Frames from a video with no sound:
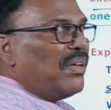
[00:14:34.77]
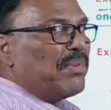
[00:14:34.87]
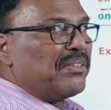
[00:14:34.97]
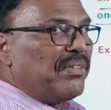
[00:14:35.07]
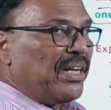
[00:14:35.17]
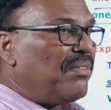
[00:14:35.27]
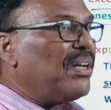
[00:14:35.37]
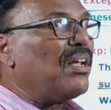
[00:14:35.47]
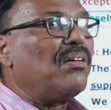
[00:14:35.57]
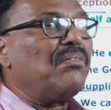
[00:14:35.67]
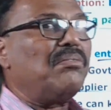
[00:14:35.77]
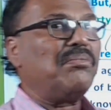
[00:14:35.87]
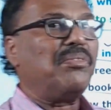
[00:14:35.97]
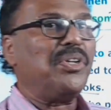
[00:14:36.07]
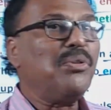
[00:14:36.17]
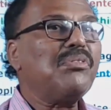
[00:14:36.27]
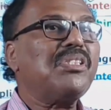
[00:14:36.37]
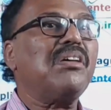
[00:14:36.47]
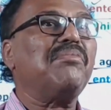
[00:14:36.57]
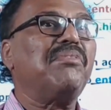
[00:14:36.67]
But whenever we use
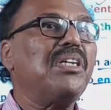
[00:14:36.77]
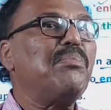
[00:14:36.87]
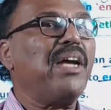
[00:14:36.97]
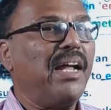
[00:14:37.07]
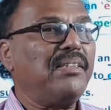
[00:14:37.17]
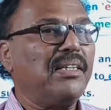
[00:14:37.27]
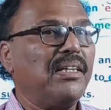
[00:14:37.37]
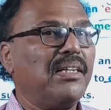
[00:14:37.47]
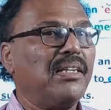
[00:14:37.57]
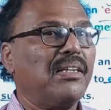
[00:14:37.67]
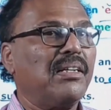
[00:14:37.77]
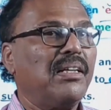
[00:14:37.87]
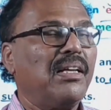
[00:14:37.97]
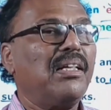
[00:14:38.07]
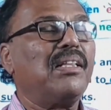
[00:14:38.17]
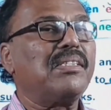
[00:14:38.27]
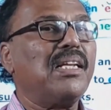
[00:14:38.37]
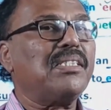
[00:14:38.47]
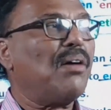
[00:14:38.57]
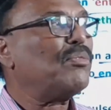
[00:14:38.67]
the verb enter in the
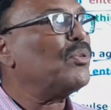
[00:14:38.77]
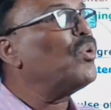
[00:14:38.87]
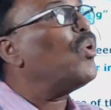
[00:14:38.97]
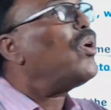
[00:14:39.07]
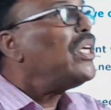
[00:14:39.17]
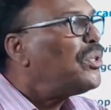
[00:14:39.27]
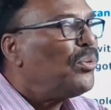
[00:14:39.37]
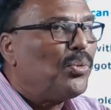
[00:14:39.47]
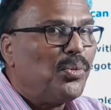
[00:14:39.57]
sense of to go into,